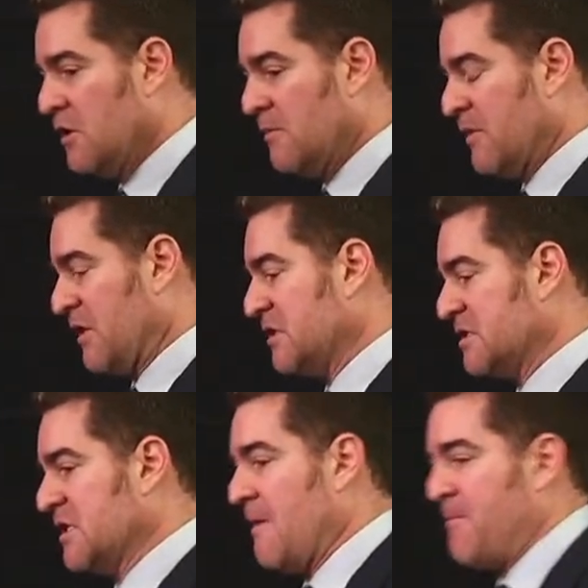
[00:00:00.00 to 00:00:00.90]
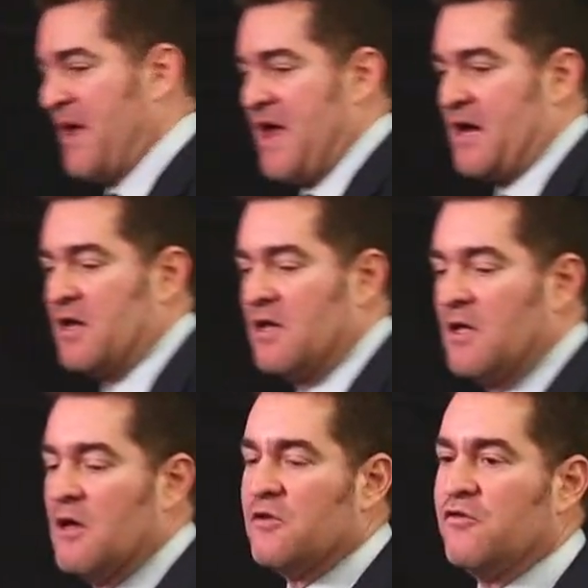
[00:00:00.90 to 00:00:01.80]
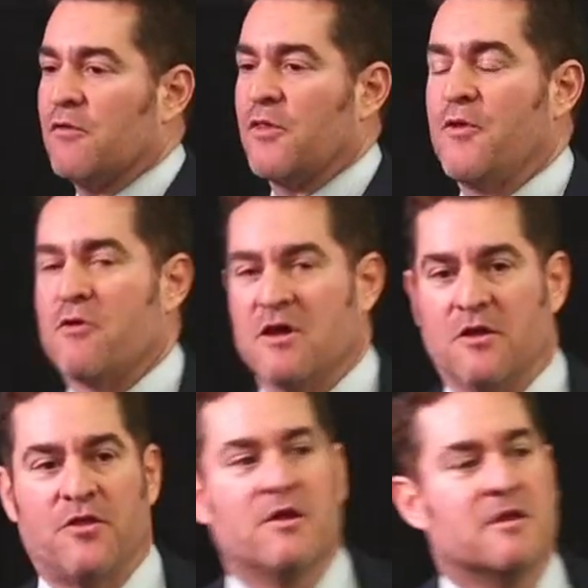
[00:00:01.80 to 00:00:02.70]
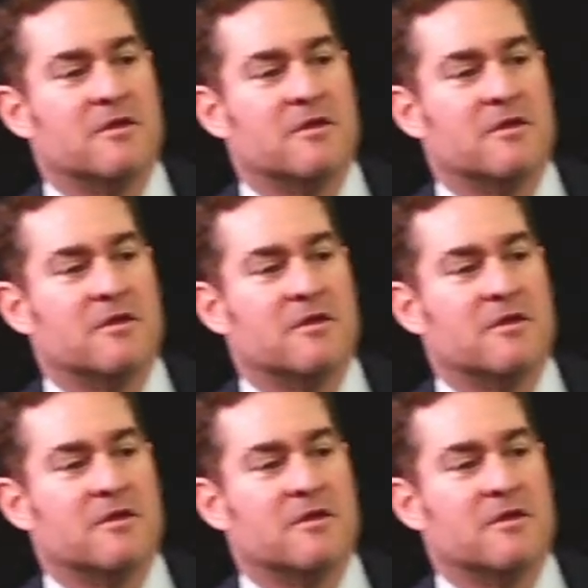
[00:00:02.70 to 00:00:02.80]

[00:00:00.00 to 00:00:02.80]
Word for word: but they stepped back June 30th,